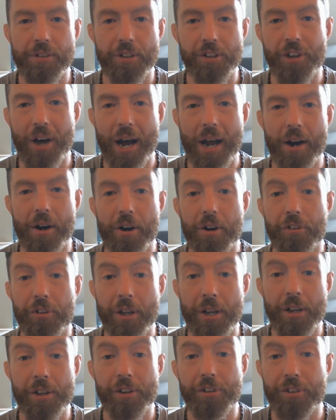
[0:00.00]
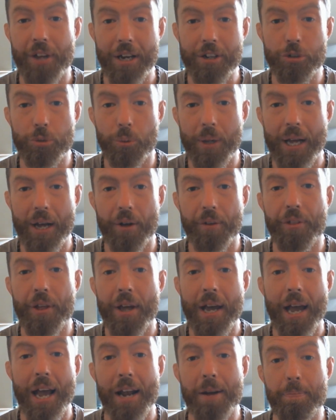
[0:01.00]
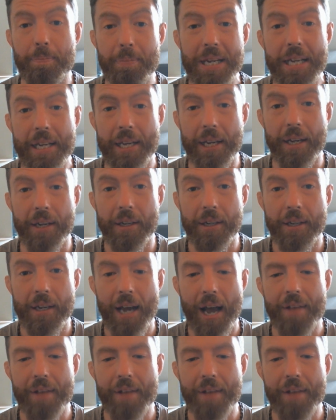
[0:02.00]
desires, sexual health, and meaning,